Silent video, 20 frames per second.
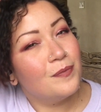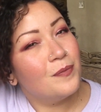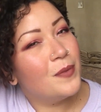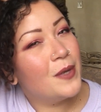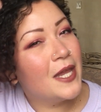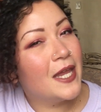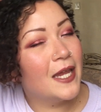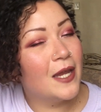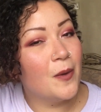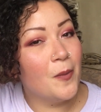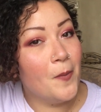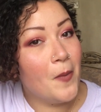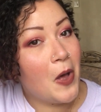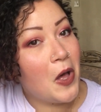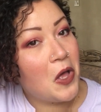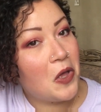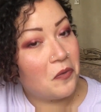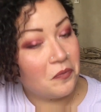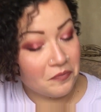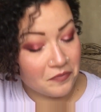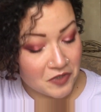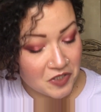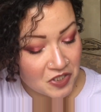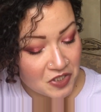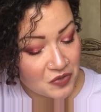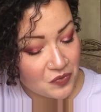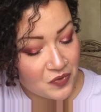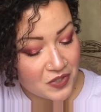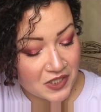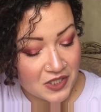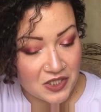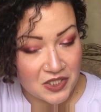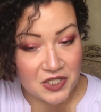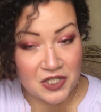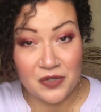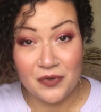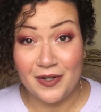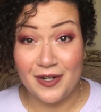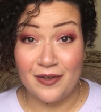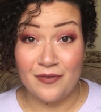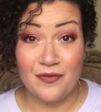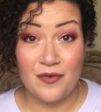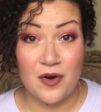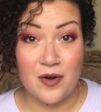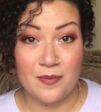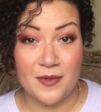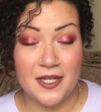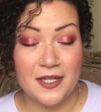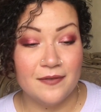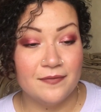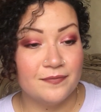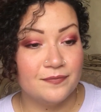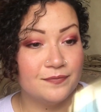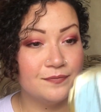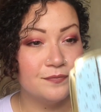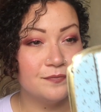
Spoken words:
pink balm just wasn't doing it for me.